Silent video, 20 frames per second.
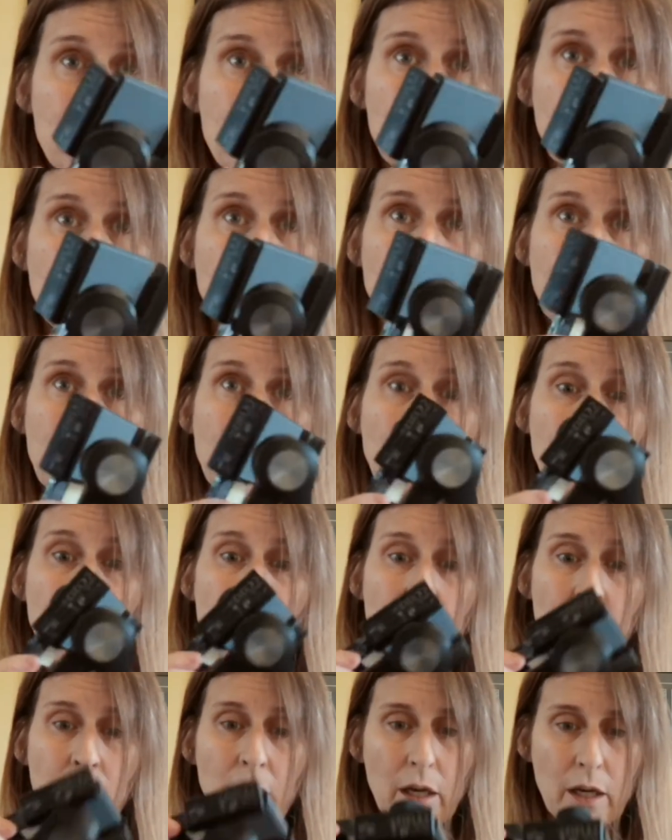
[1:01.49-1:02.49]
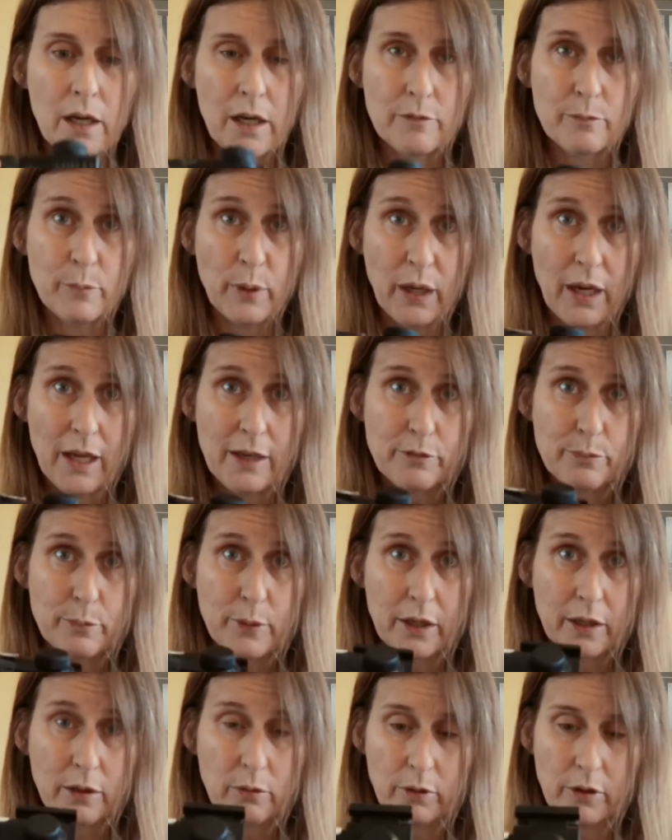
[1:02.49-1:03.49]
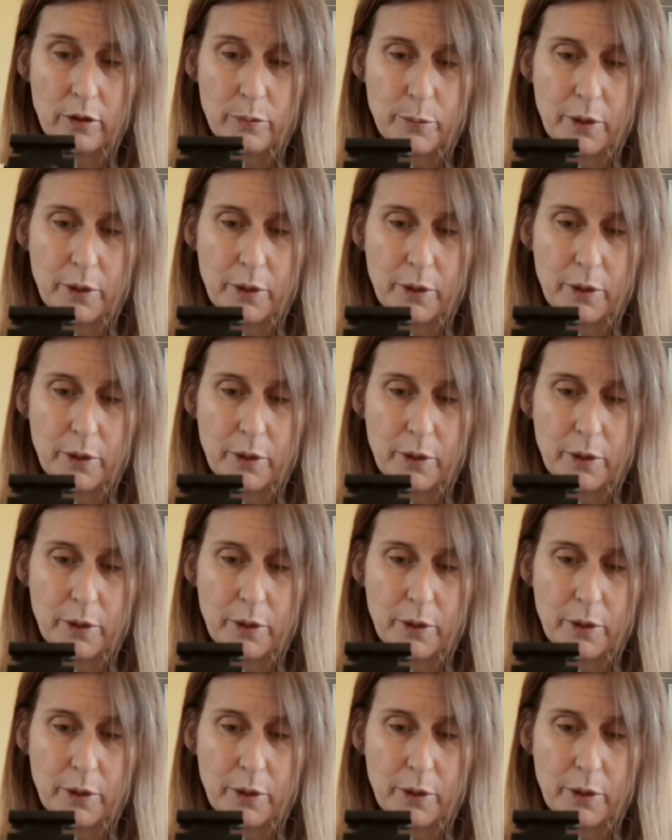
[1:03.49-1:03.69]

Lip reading: streaming. I have my lav mic with